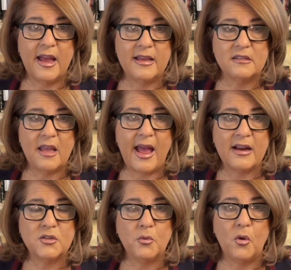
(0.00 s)
as
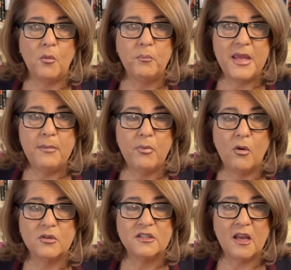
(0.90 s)
actual
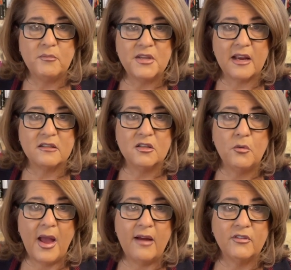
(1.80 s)
people, subjects who
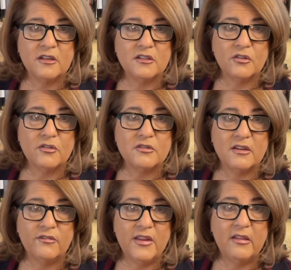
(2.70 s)
have concerns
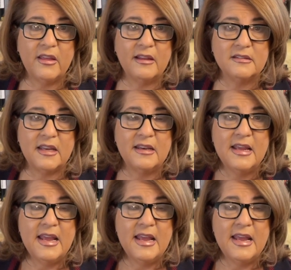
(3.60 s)
and feelings and